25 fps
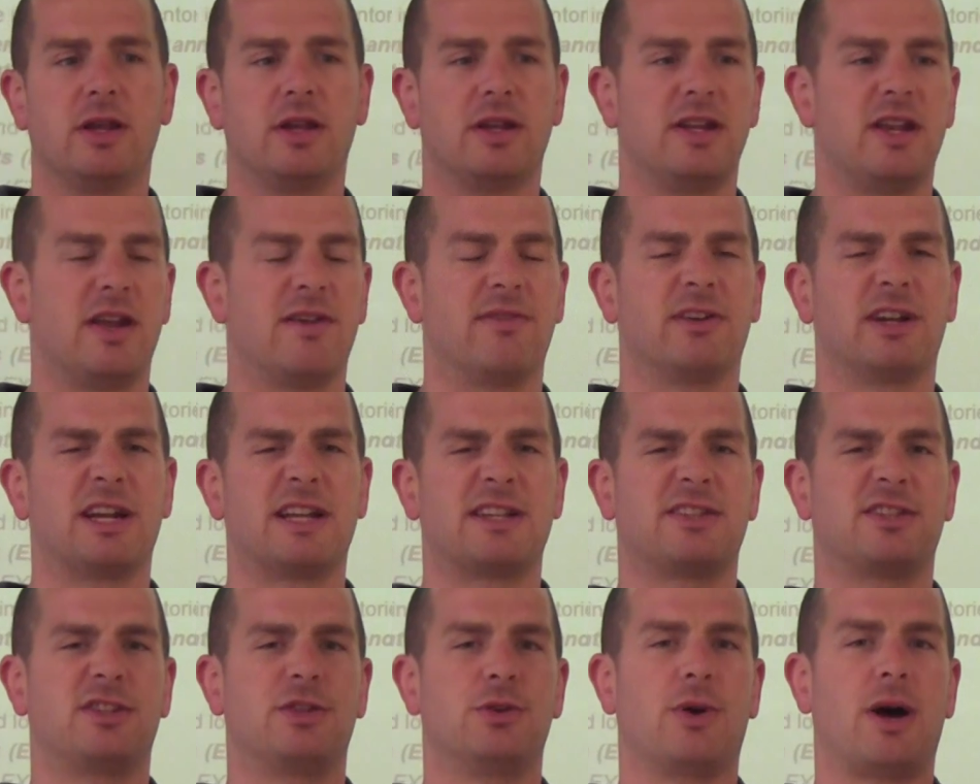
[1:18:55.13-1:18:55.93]
Never
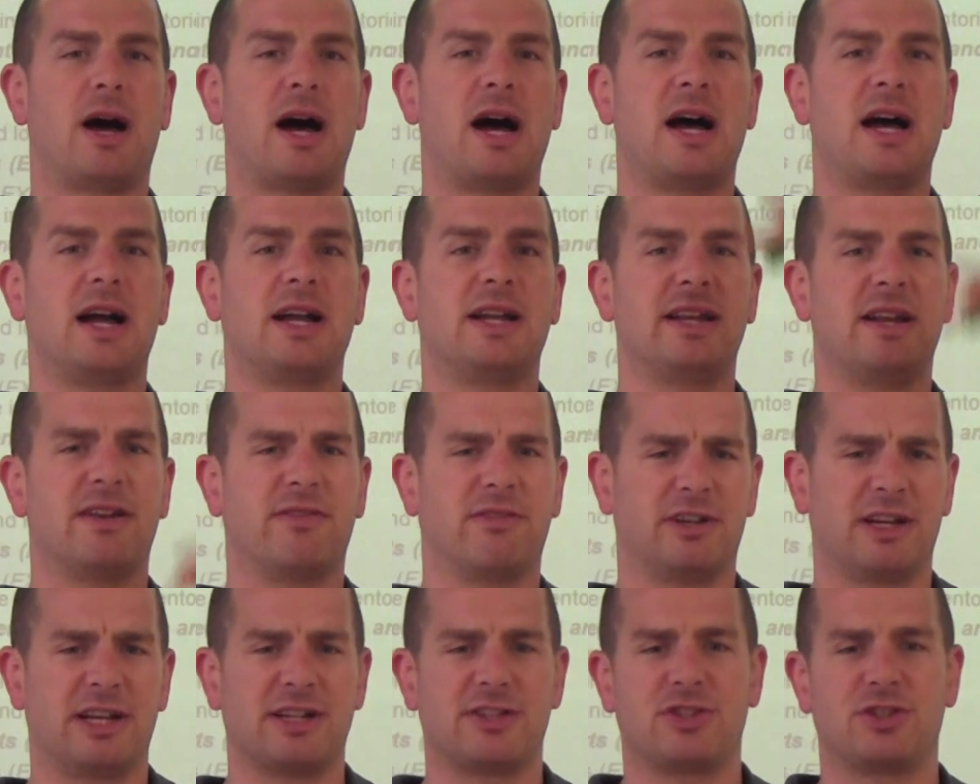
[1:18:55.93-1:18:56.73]
gets too high,
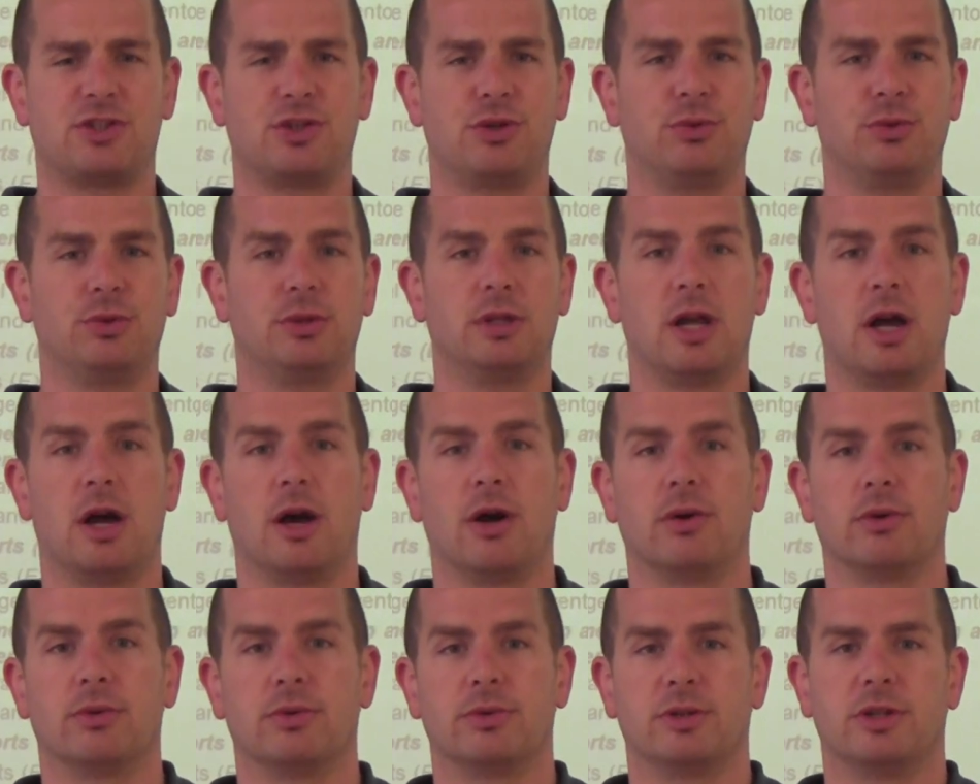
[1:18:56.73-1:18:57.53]
never gets too
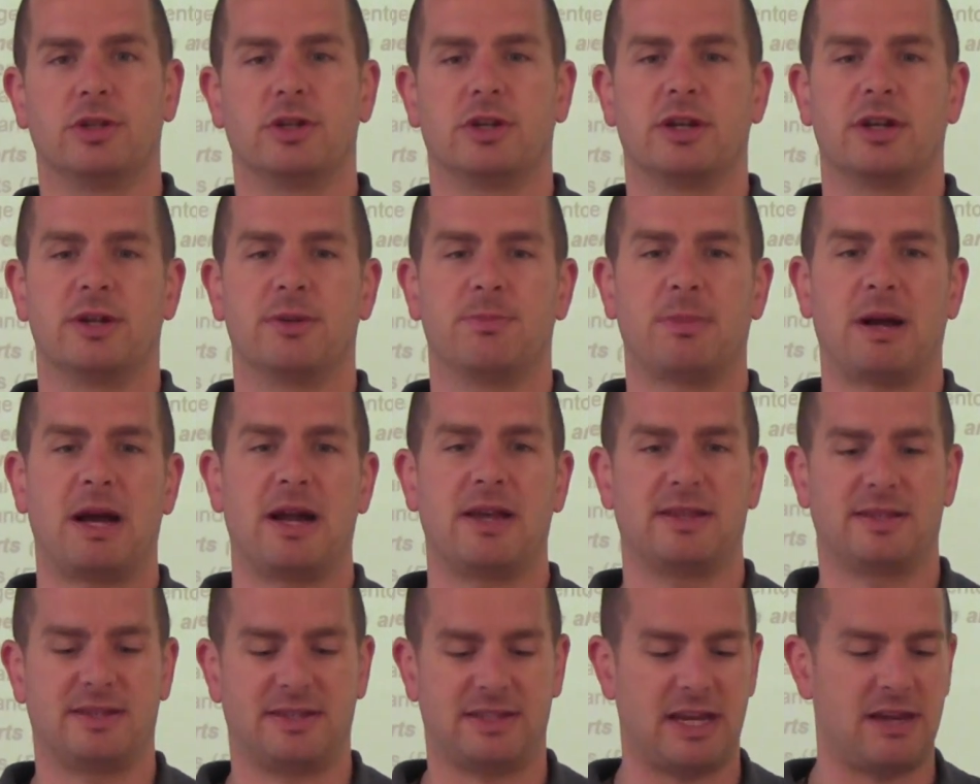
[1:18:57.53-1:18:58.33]
low. You're going to
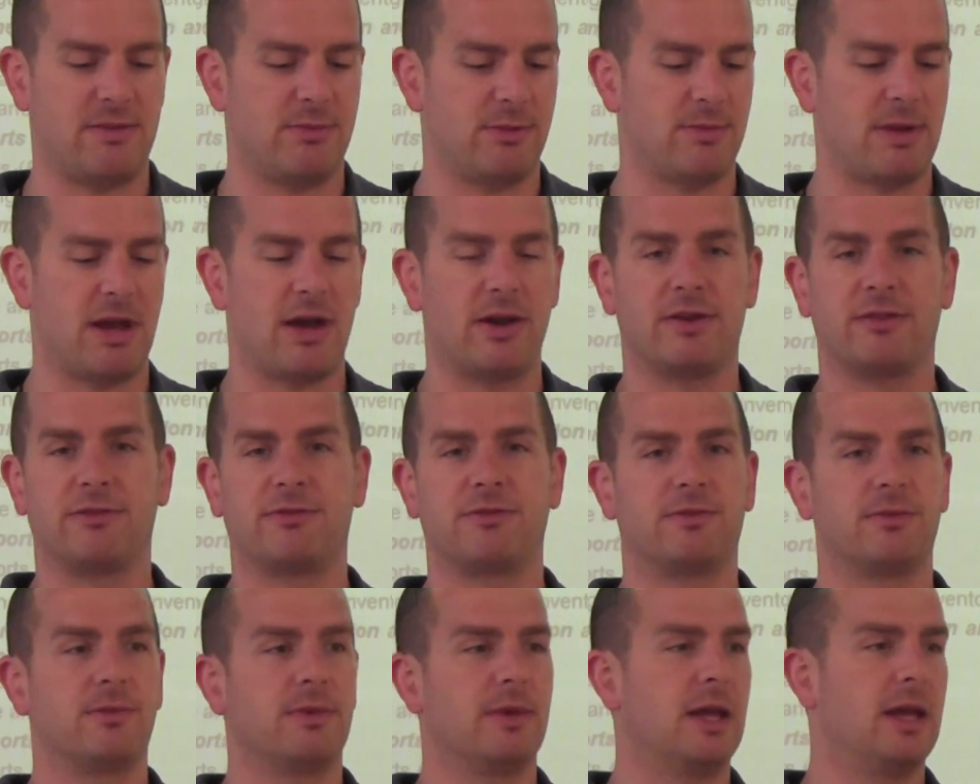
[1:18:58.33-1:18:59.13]
buy the same amount
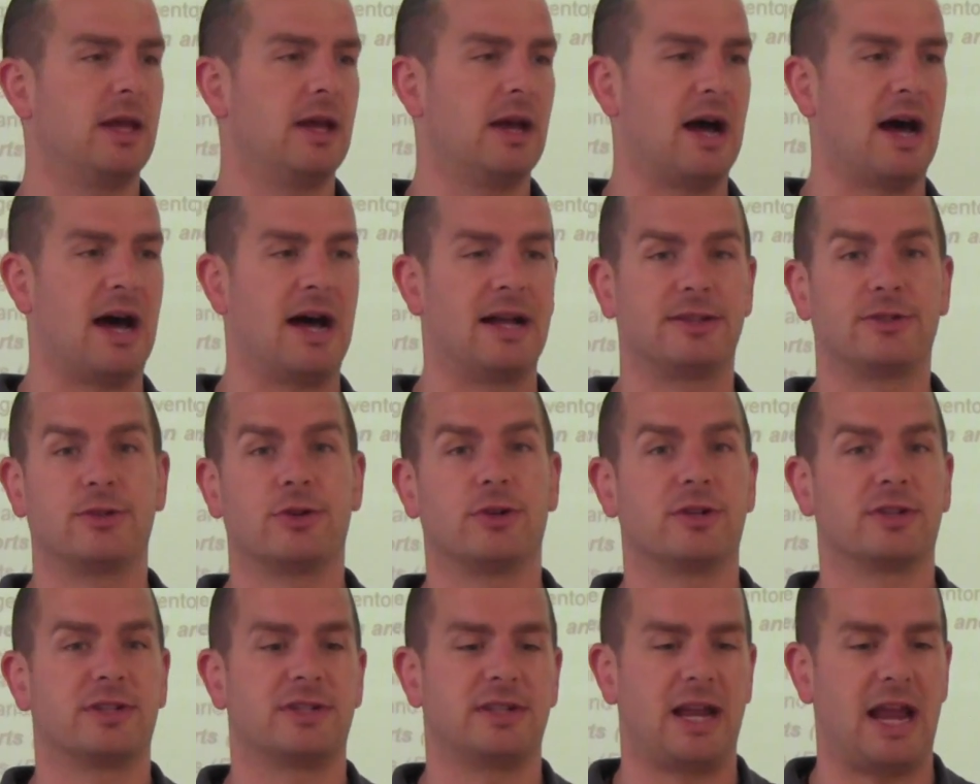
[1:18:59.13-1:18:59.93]
of hot
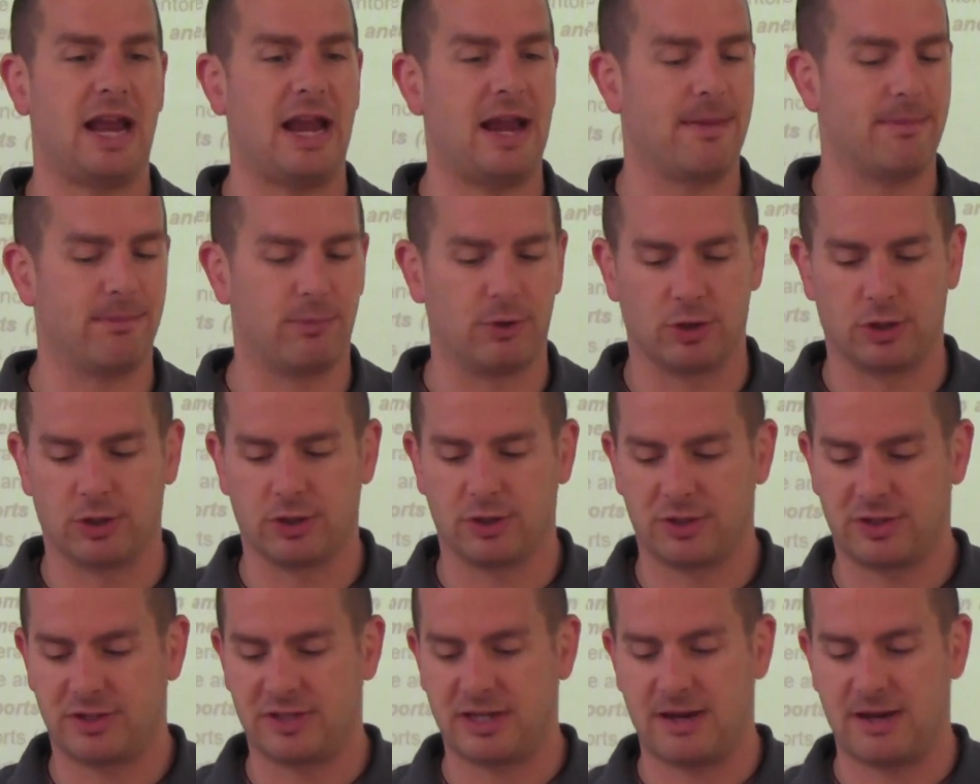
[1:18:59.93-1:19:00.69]
dogs and hamburgers,